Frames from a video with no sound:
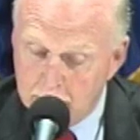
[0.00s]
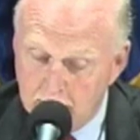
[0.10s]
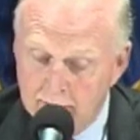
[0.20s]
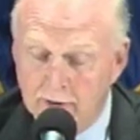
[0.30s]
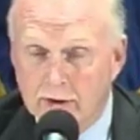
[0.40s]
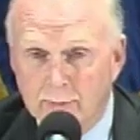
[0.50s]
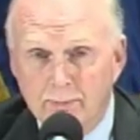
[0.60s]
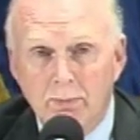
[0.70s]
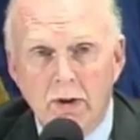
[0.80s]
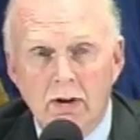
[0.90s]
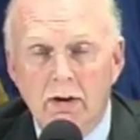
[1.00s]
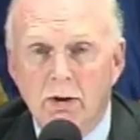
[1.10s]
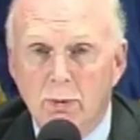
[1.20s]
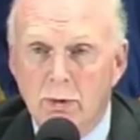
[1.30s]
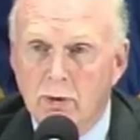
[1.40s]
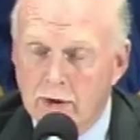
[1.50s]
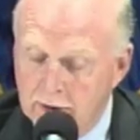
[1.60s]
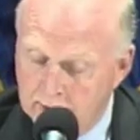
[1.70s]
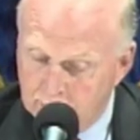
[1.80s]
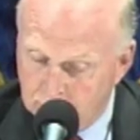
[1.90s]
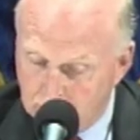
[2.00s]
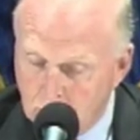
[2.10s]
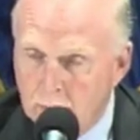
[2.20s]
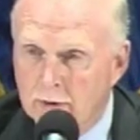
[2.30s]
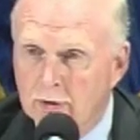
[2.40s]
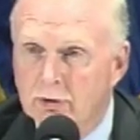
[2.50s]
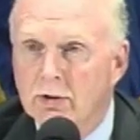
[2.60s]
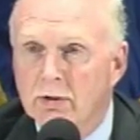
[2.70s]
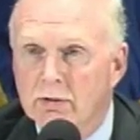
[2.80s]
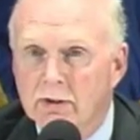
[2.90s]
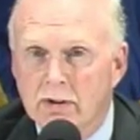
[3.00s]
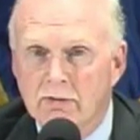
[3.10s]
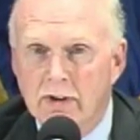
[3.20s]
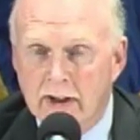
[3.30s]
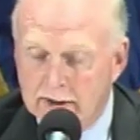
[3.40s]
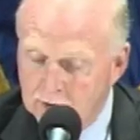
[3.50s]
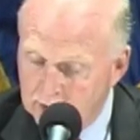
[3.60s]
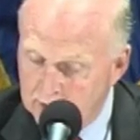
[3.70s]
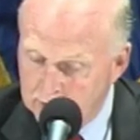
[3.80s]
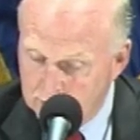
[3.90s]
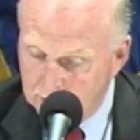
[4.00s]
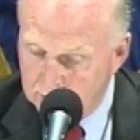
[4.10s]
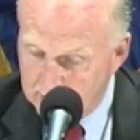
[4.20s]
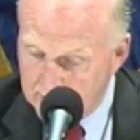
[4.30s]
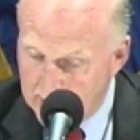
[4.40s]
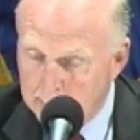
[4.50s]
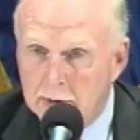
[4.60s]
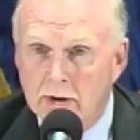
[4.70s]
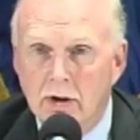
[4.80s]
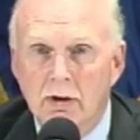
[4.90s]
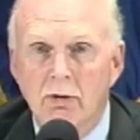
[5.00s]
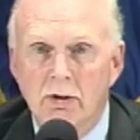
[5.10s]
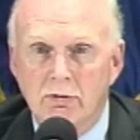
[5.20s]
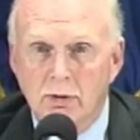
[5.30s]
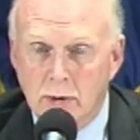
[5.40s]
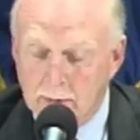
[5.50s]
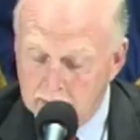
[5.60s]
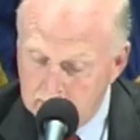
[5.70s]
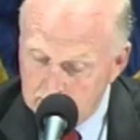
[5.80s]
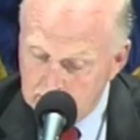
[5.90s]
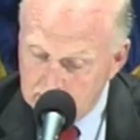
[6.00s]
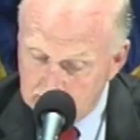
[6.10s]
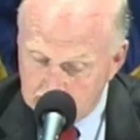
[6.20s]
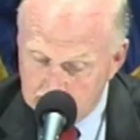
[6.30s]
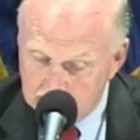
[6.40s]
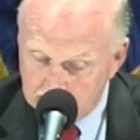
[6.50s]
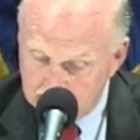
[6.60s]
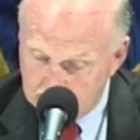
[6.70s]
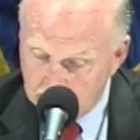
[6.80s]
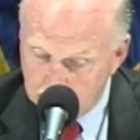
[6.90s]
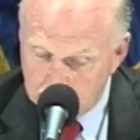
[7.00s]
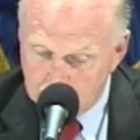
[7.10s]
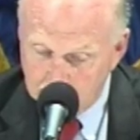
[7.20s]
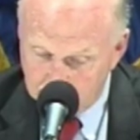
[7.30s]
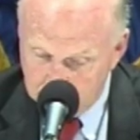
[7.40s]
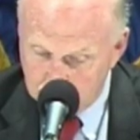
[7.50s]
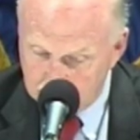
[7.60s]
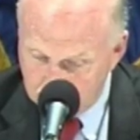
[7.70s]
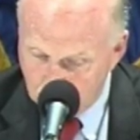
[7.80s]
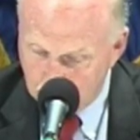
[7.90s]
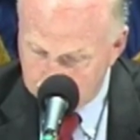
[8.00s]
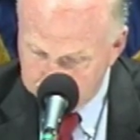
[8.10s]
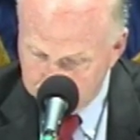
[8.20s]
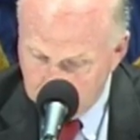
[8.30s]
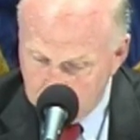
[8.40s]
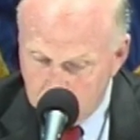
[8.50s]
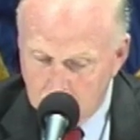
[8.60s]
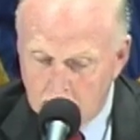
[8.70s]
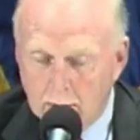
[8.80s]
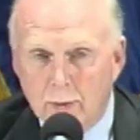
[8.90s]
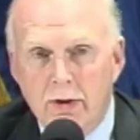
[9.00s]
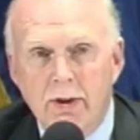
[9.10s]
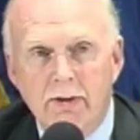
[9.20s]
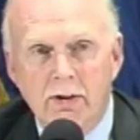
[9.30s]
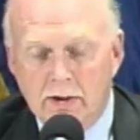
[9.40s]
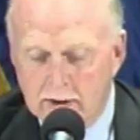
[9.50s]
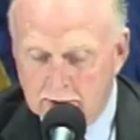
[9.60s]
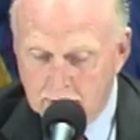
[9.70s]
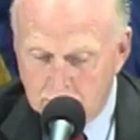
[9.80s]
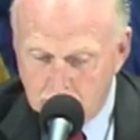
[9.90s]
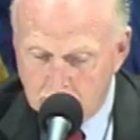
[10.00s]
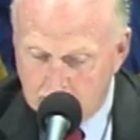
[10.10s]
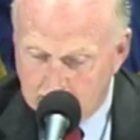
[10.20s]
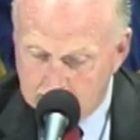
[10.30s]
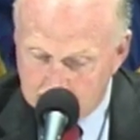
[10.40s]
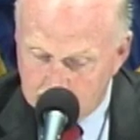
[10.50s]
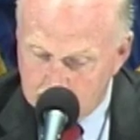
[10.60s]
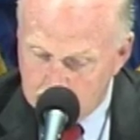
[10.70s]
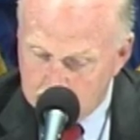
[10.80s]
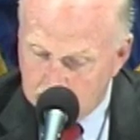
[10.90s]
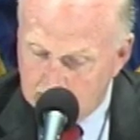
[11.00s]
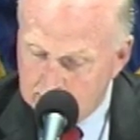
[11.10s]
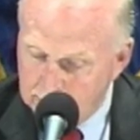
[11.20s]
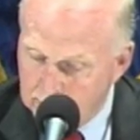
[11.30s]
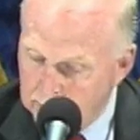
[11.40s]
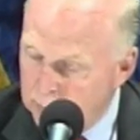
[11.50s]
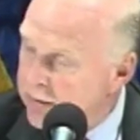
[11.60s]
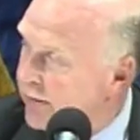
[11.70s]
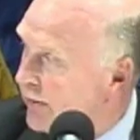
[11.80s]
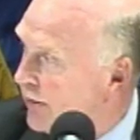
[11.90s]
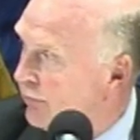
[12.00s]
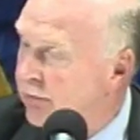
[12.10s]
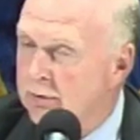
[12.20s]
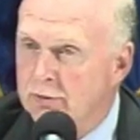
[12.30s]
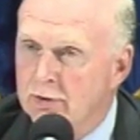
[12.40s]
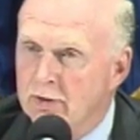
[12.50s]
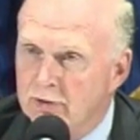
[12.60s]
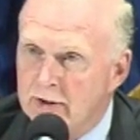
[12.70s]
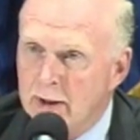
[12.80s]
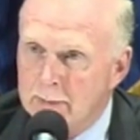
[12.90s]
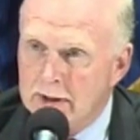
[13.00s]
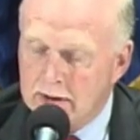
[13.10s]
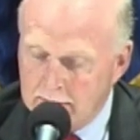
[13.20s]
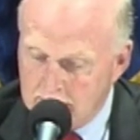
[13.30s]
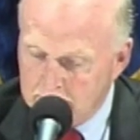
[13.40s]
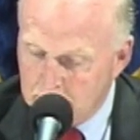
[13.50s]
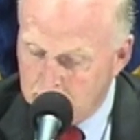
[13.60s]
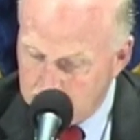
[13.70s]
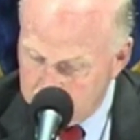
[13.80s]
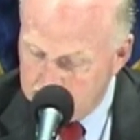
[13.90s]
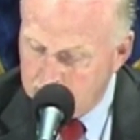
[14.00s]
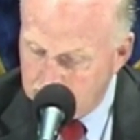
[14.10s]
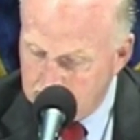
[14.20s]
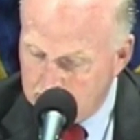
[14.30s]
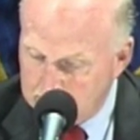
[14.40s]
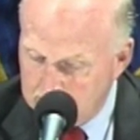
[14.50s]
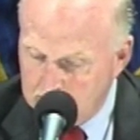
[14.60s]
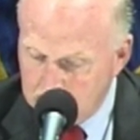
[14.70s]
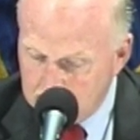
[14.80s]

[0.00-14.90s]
pricing. And we really think it's the cornerstone of any changes that happen going forward in federal policy reform. And we think that you need to do that by diluting the influence of the CME. I mean, we need the CME.